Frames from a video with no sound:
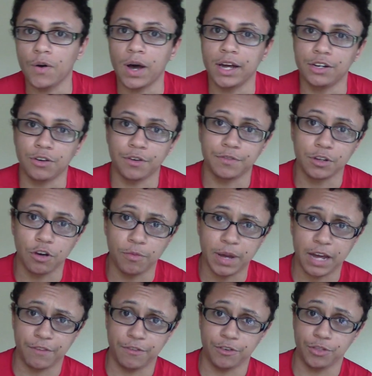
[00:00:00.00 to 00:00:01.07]
I don't have to go
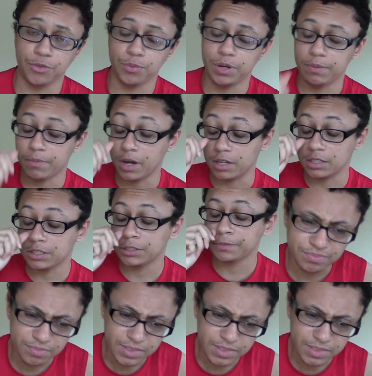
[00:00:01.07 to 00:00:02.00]
back for 3 months.